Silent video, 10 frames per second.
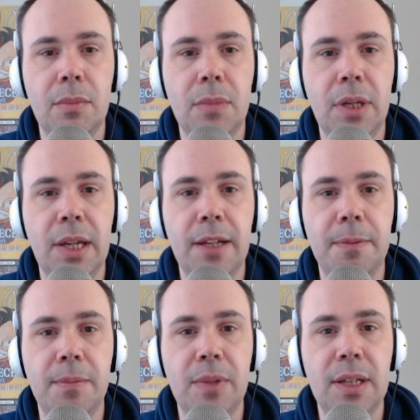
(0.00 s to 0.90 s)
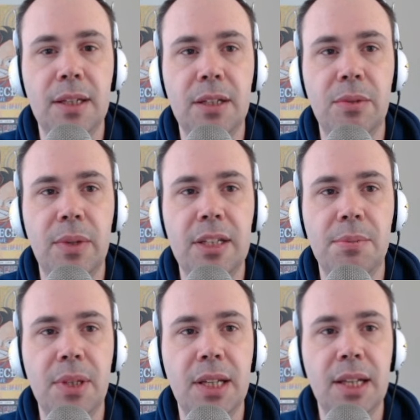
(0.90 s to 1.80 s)
Okay, nothing to rest,
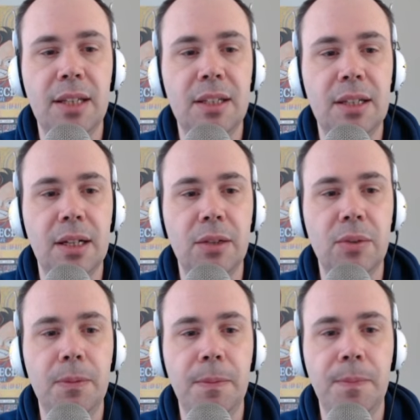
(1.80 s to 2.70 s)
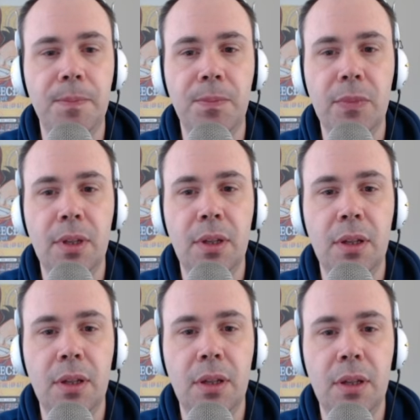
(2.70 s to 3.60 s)
but they get the cycle.
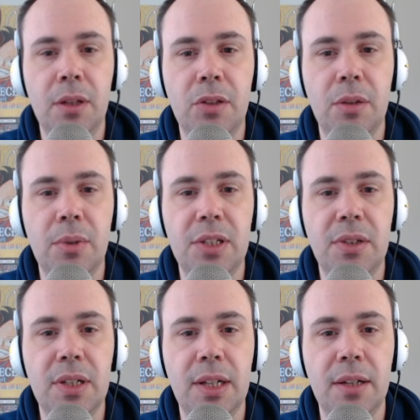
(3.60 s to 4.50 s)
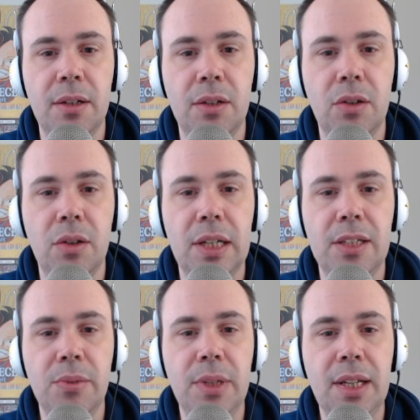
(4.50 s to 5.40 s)
Drop this one down. Alright,
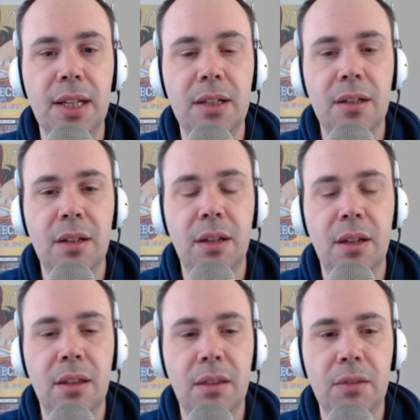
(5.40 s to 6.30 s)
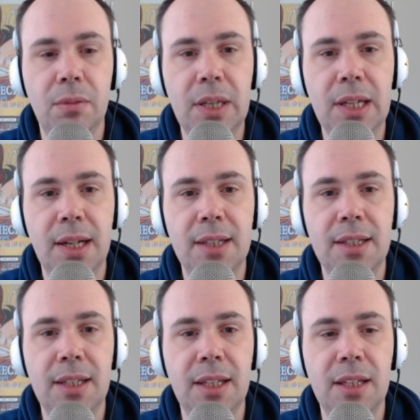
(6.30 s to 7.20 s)
so we need 3 cards
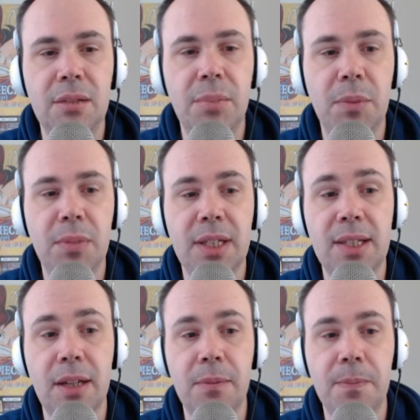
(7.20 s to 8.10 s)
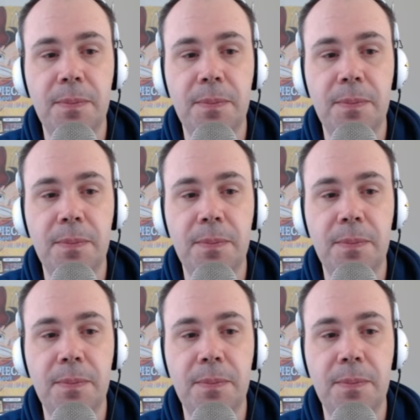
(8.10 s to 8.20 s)
in here to bump this up.